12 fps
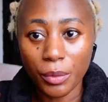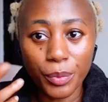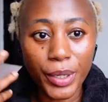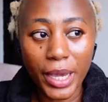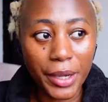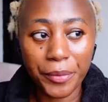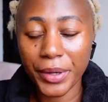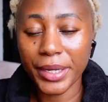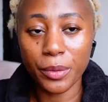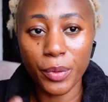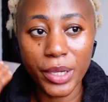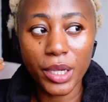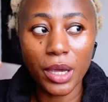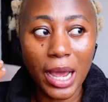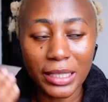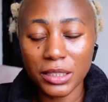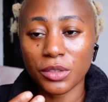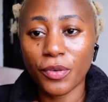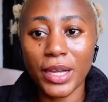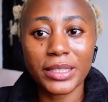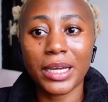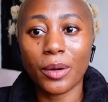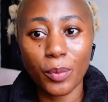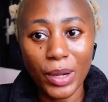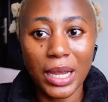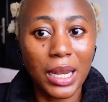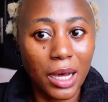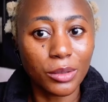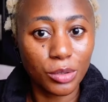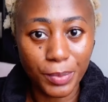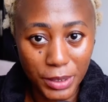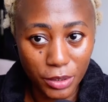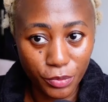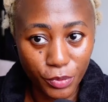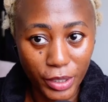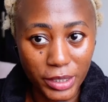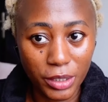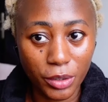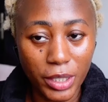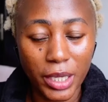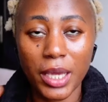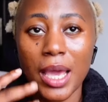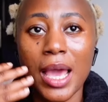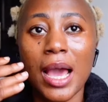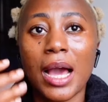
we agreed, we identify that we're allowed to be different, okay?